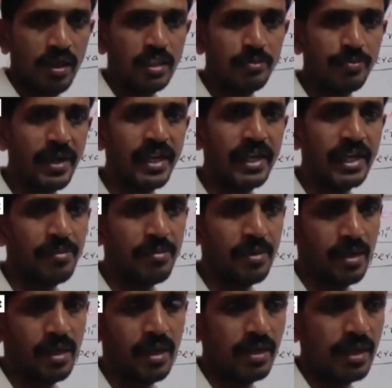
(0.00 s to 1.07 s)
spherical
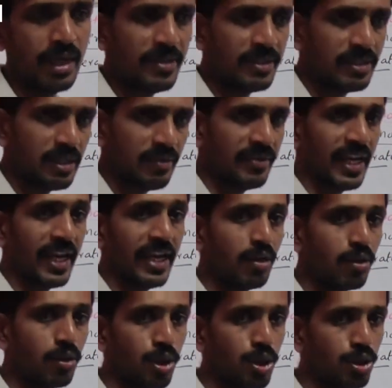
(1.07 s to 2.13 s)
mirror or diameter of the
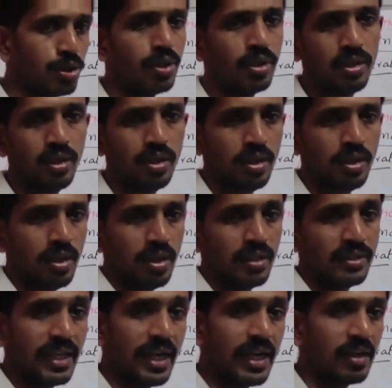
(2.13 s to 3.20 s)
enclosed
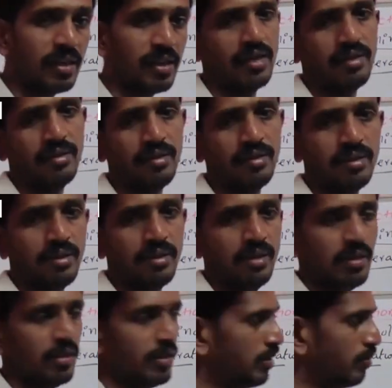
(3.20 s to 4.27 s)
circular
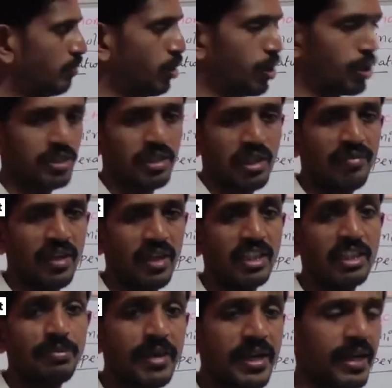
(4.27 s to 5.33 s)
portion of the
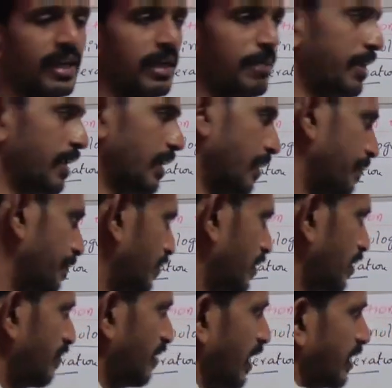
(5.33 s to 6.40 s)
spherical mirror.
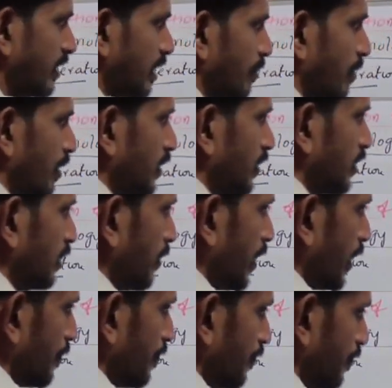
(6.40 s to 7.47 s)
For example, this is
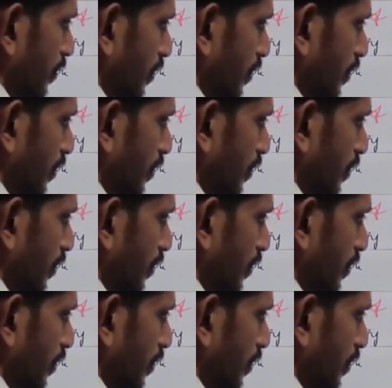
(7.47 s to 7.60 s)
my